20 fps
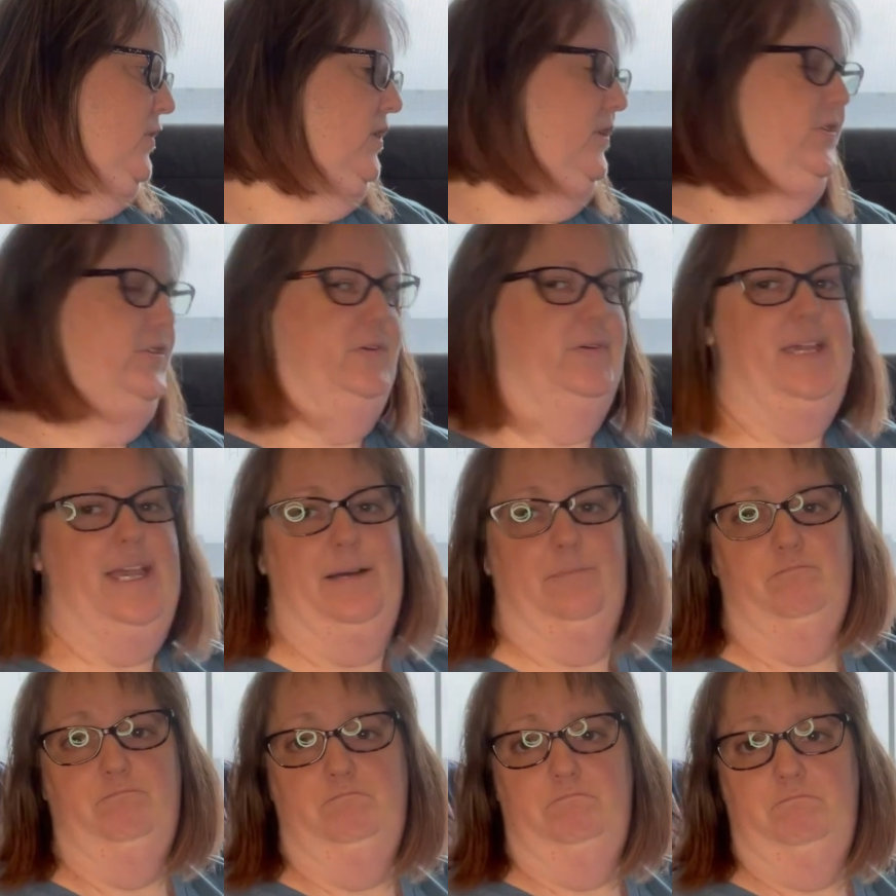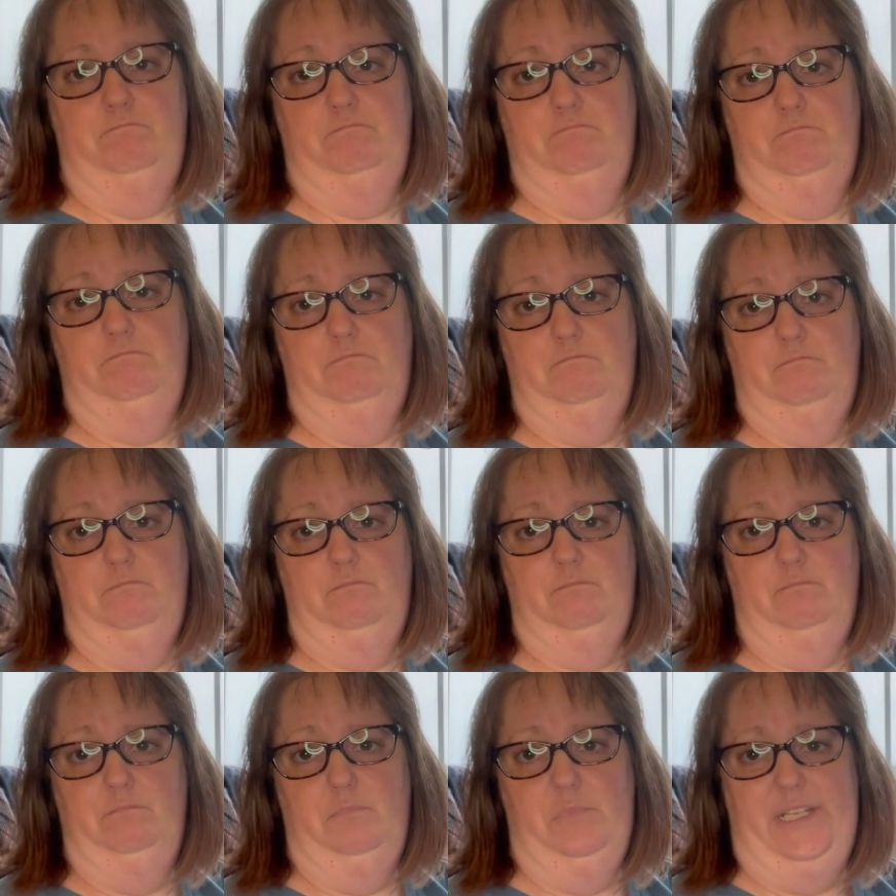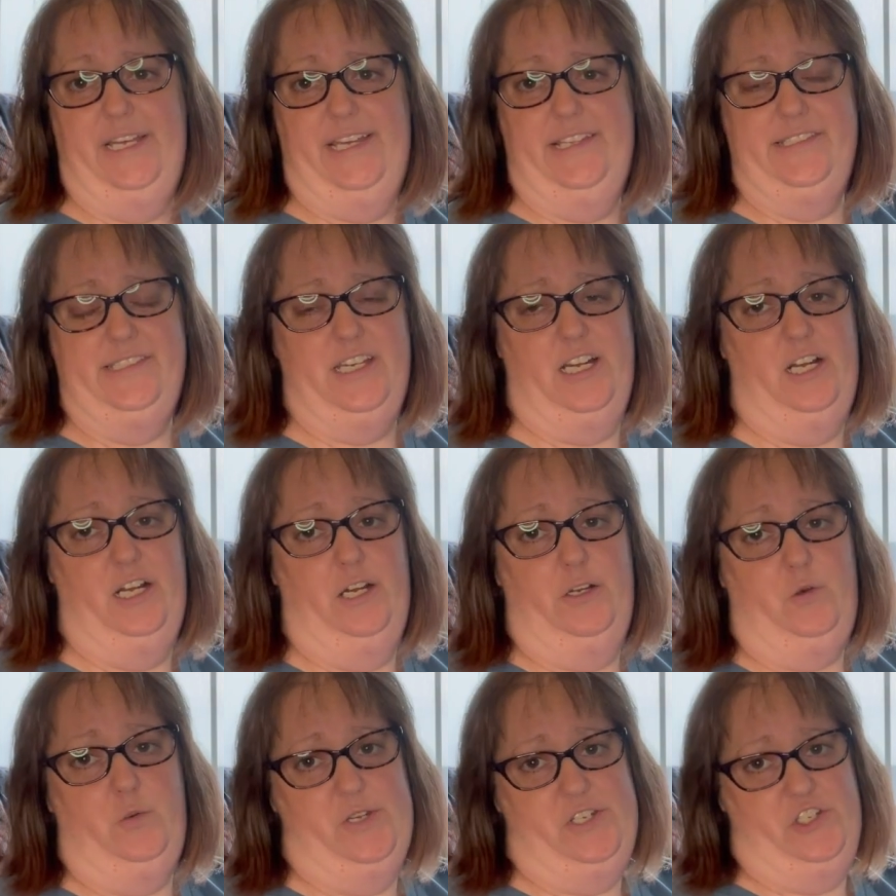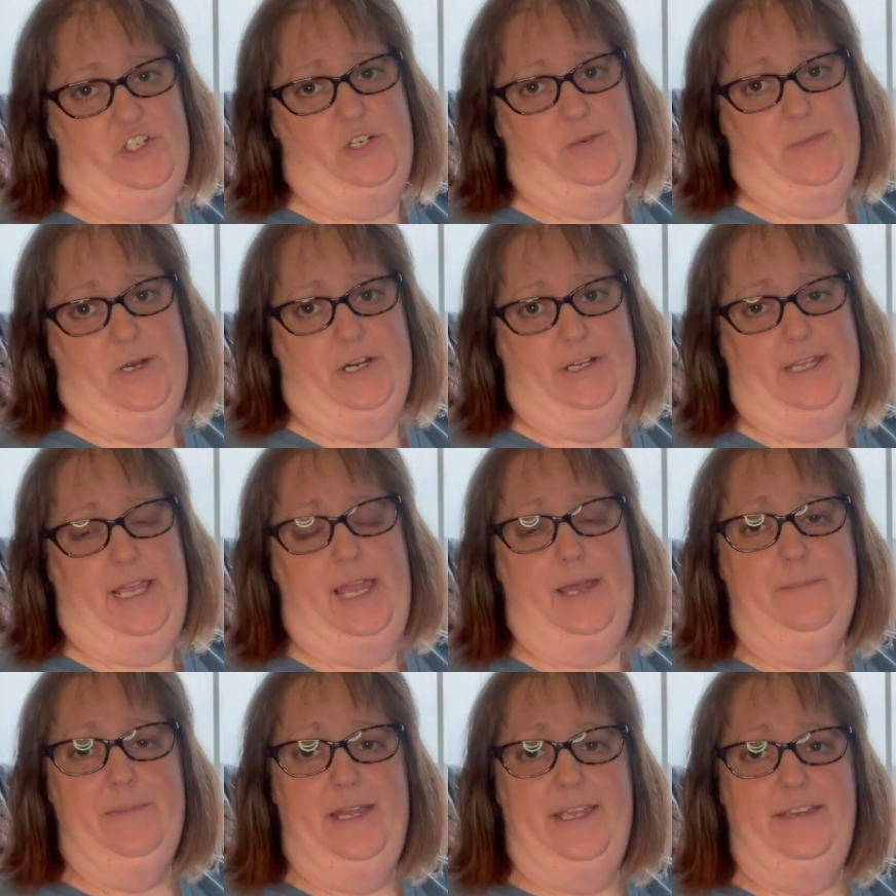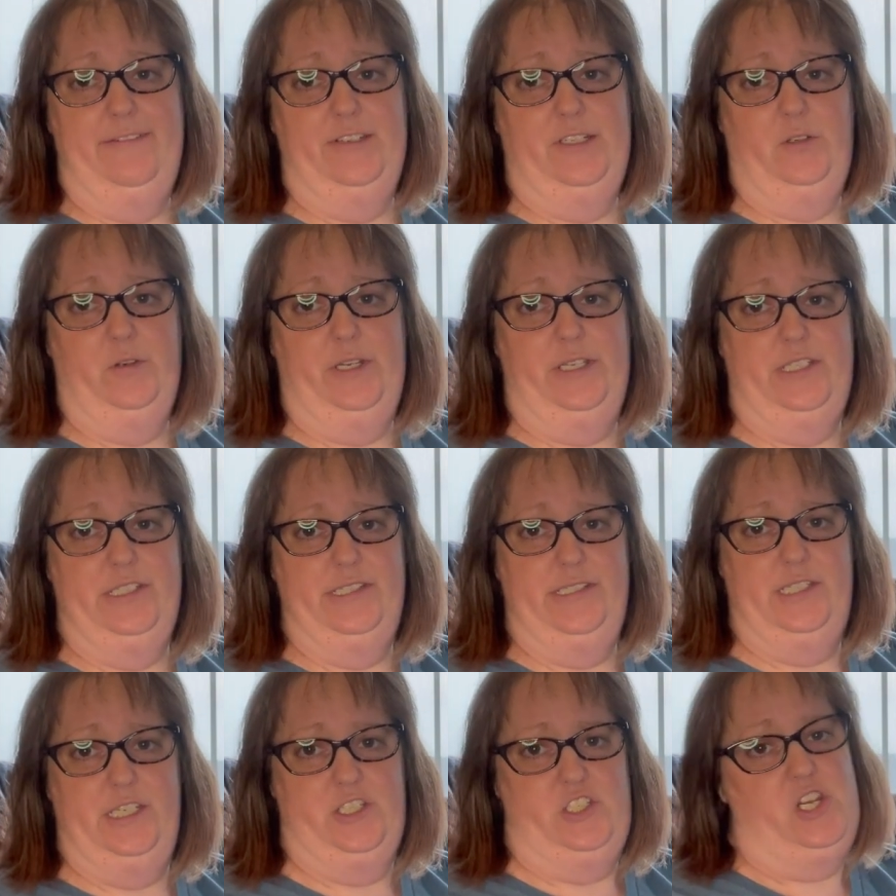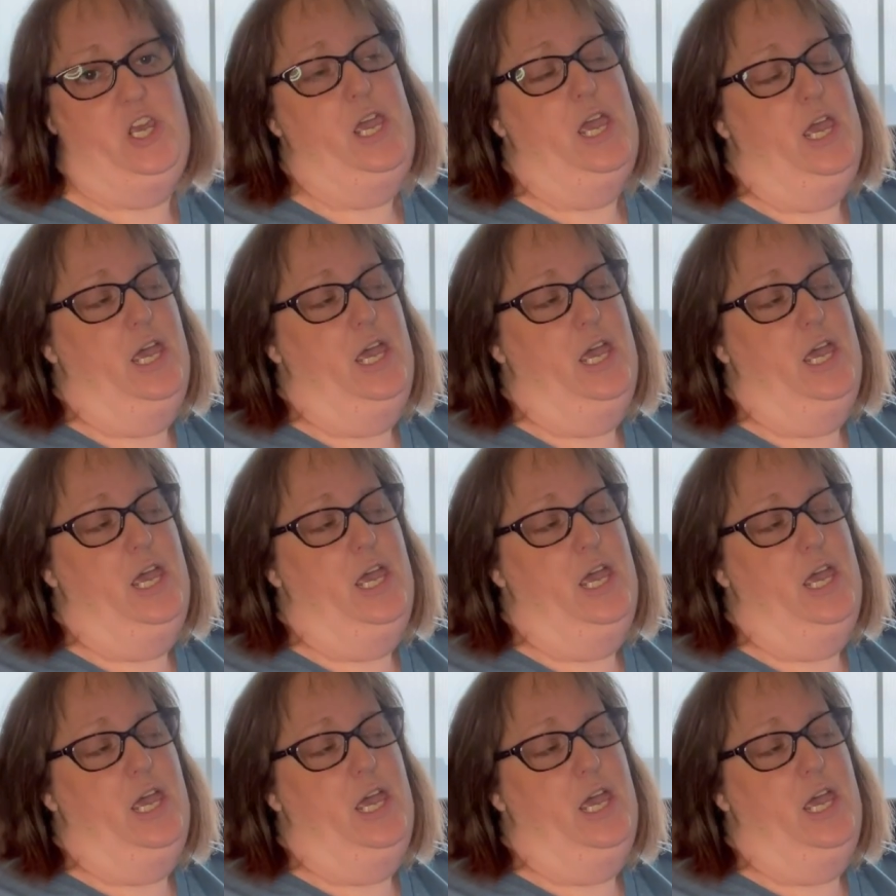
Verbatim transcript: So yeah, plans are question mark. Am I even going to stitch?